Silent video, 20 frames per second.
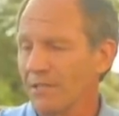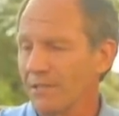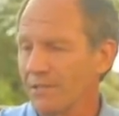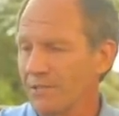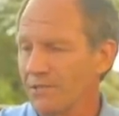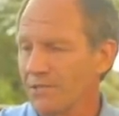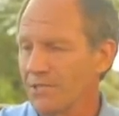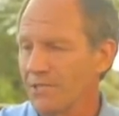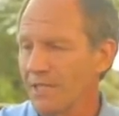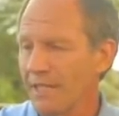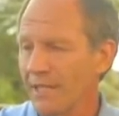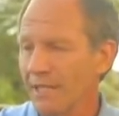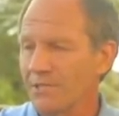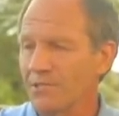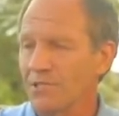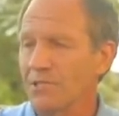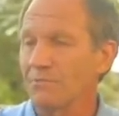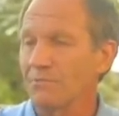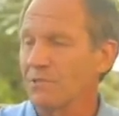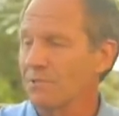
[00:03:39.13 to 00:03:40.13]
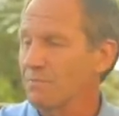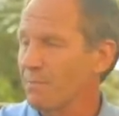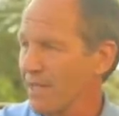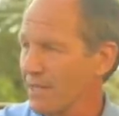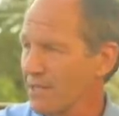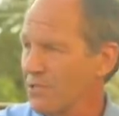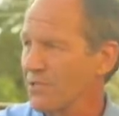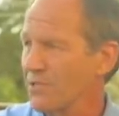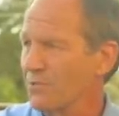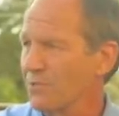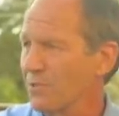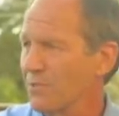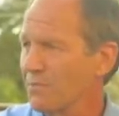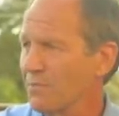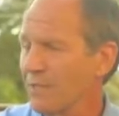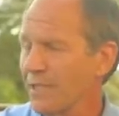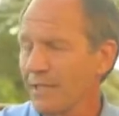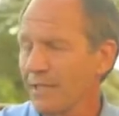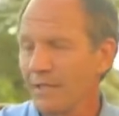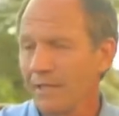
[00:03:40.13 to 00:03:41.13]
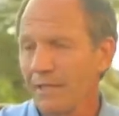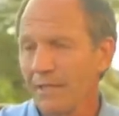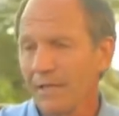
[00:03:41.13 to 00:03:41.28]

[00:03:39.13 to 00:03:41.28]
understand. She was patient with me.